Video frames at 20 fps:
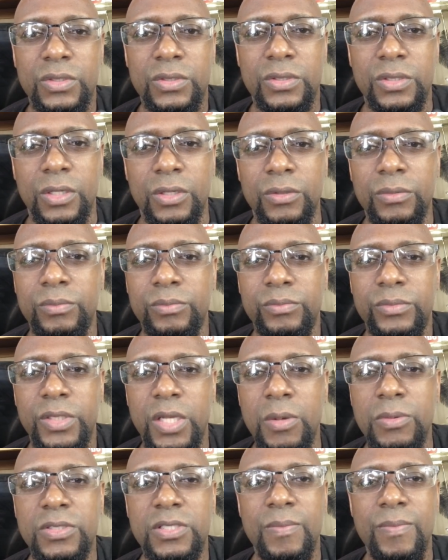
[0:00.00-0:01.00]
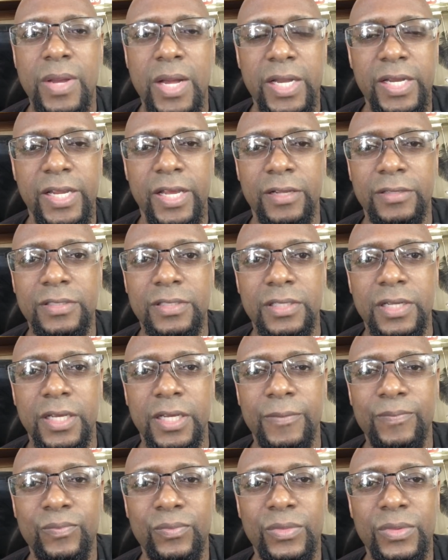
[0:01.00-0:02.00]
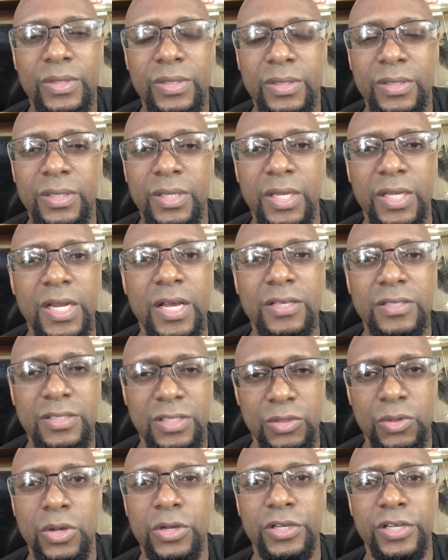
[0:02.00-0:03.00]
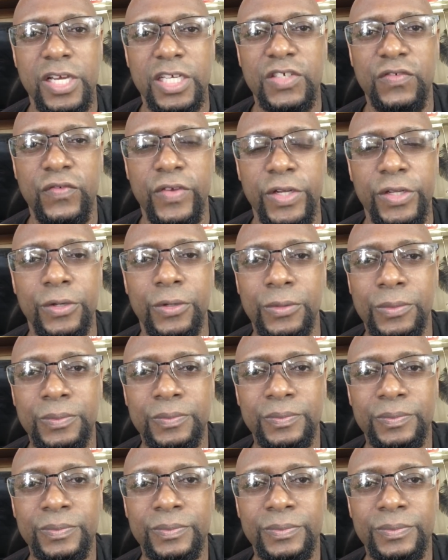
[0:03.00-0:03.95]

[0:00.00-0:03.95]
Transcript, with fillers: So help somebody out today. And I'll see you on the next video.